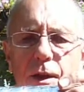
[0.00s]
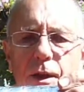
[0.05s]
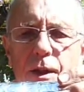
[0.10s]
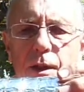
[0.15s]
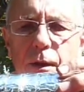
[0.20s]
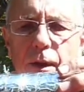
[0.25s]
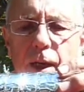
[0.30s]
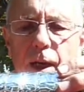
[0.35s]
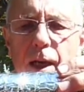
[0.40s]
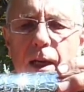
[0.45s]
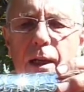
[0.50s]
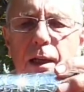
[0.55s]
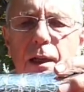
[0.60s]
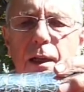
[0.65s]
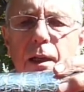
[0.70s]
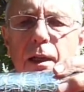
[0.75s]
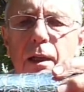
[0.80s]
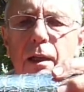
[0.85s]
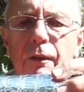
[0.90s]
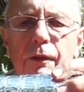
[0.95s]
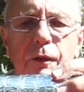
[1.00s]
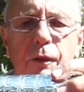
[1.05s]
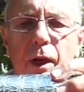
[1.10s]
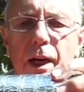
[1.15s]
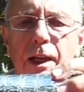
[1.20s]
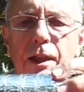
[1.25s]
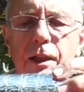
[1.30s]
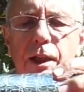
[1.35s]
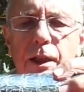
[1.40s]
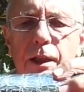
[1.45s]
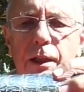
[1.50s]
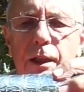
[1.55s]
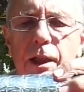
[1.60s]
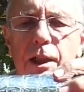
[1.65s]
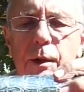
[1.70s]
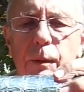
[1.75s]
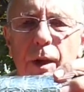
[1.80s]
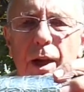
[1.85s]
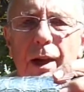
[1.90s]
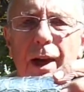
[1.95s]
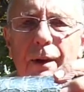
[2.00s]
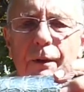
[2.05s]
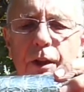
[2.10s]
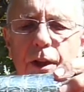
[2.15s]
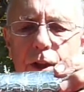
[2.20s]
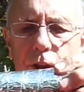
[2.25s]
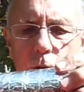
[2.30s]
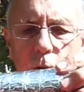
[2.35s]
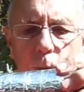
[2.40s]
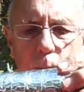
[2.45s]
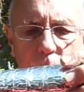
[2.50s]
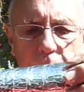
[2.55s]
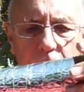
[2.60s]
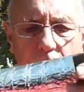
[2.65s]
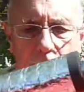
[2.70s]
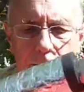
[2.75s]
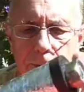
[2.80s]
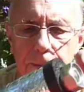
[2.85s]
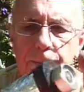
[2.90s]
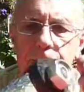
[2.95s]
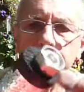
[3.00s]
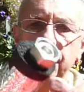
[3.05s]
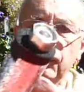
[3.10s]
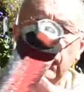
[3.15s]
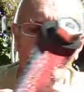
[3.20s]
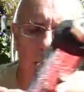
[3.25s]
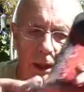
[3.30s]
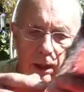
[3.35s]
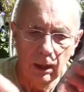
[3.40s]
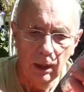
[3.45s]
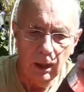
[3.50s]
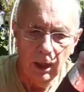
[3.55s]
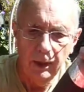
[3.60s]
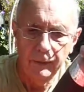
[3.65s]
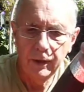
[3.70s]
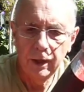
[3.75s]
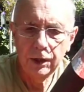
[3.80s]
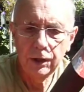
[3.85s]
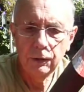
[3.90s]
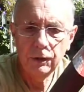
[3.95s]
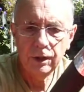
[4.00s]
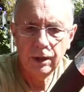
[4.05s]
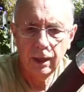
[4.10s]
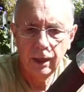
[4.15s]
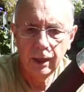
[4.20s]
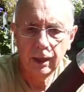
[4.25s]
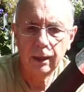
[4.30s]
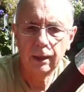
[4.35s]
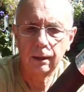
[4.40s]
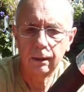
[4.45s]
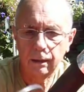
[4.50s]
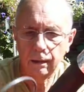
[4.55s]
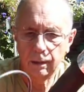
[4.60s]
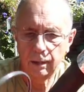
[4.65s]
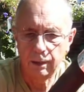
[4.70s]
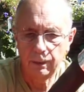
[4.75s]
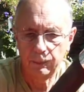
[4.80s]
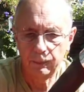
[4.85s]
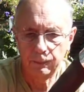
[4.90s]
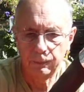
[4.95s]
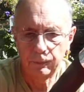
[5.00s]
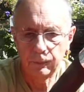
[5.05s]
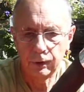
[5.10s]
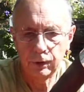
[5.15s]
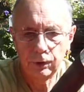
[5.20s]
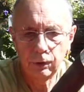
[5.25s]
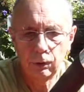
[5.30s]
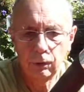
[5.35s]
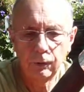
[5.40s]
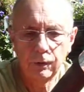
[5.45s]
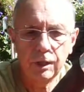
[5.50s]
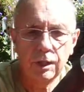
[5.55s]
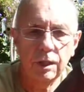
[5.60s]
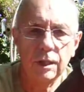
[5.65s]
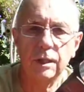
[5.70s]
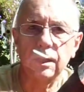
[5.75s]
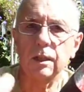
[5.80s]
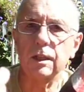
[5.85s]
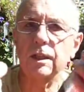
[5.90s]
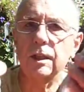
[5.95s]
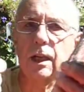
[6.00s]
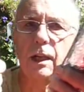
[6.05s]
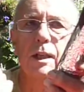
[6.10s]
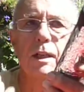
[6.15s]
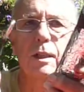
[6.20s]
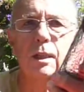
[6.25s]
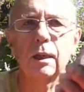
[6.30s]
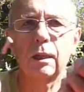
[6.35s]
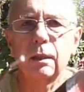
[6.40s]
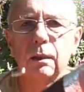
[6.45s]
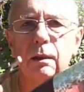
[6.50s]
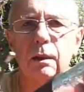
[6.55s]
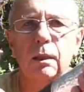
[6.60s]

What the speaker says: is, okay, for 18 years without having to go back. And then you take this is the sensor.